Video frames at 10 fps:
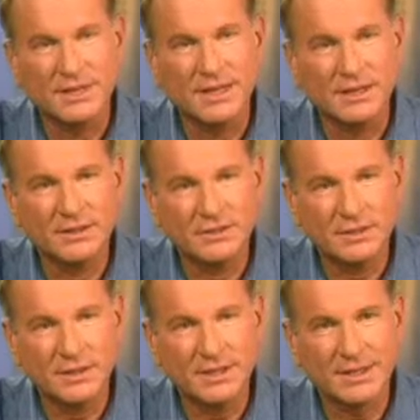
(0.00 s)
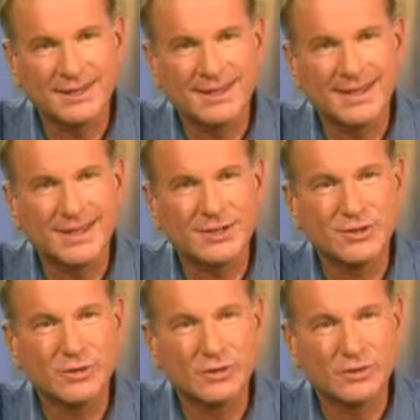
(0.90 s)
energy and not get
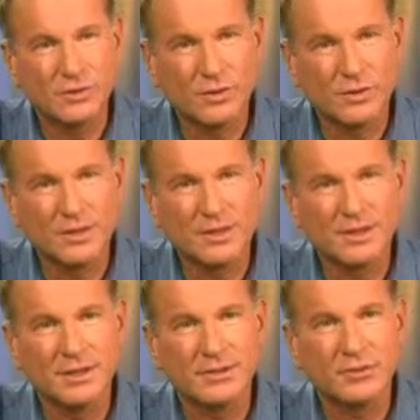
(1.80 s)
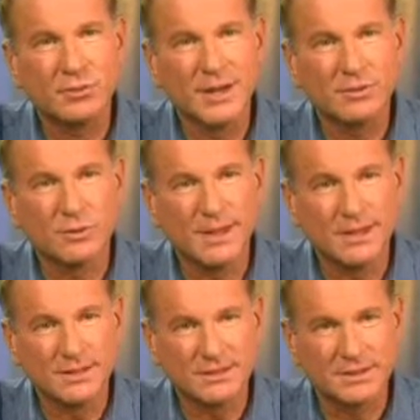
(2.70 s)
too controlling and too
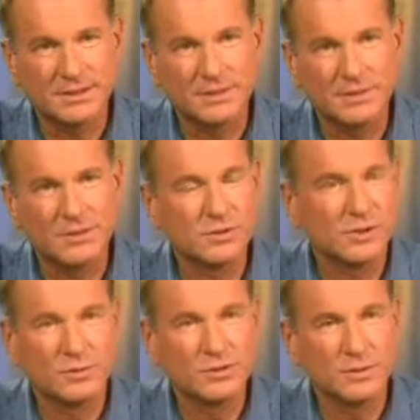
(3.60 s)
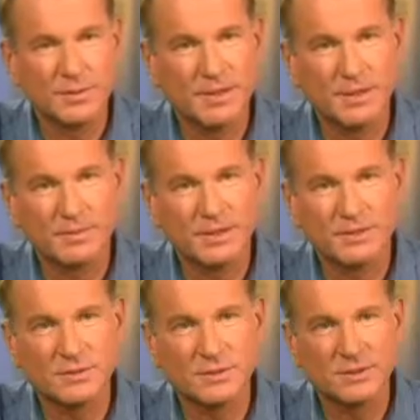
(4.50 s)
micromanaging, which has always been my
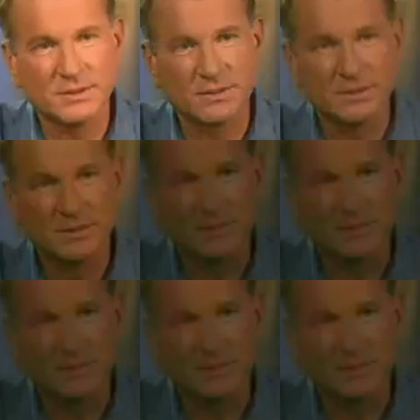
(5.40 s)
biggest weakness.